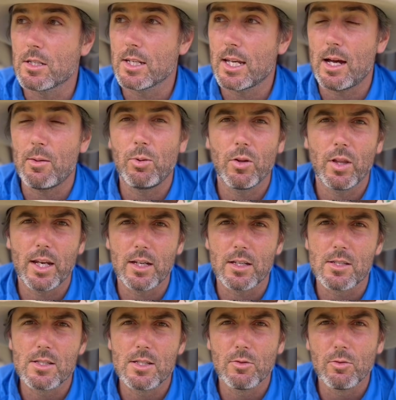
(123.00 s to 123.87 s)
a couple that
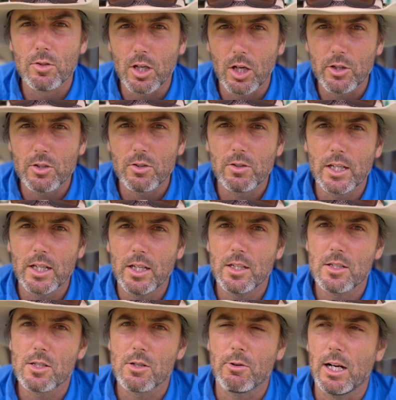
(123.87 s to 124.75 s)
are still local
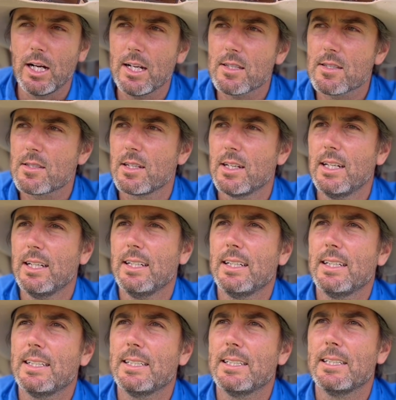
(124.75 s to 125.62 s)
here to us,
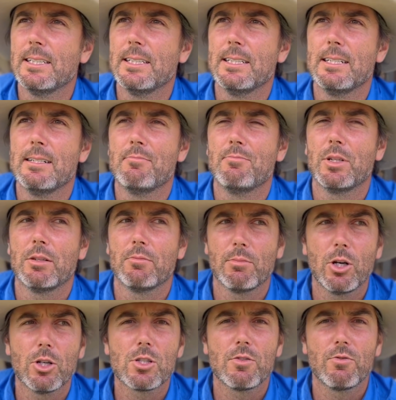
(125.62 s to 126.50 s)
but
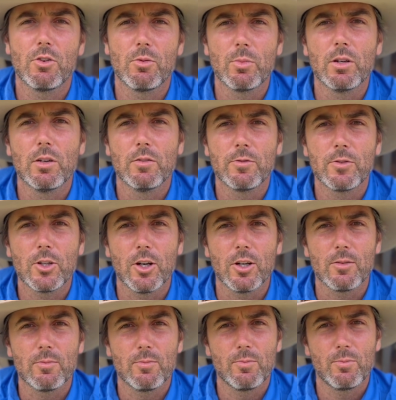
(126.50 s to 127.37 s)
most of them have
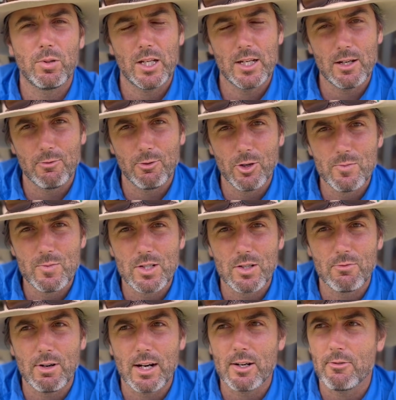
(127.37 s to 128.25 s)
got plenty of room
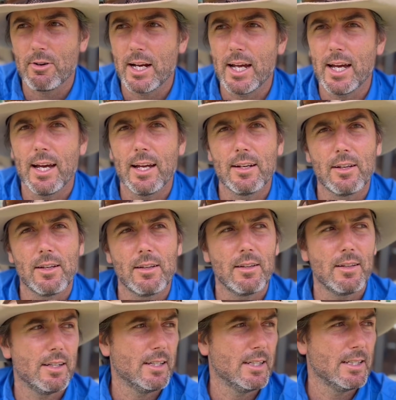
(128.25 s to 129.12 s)
to run around.
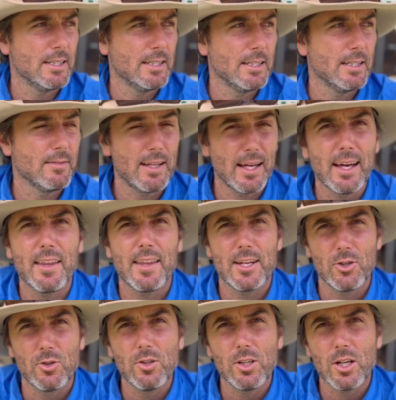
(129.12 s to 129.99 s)
Are
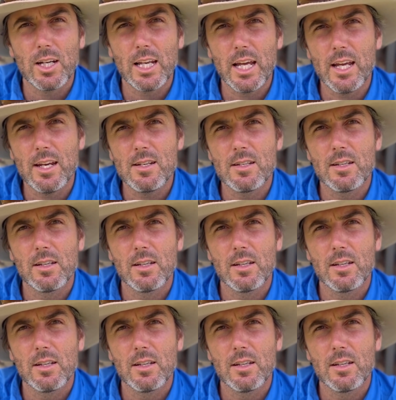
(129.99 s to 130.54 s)
they all on land?